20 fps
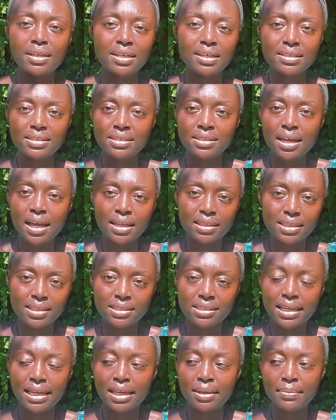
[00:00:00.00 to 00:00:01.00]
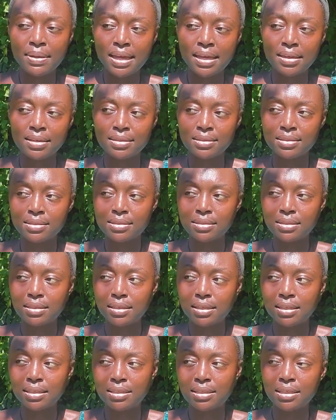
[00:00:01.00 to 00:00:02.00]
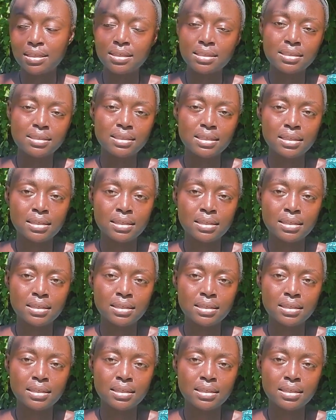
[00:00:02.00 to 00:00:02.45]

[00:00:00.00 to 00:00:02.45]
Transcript: is not the same as it is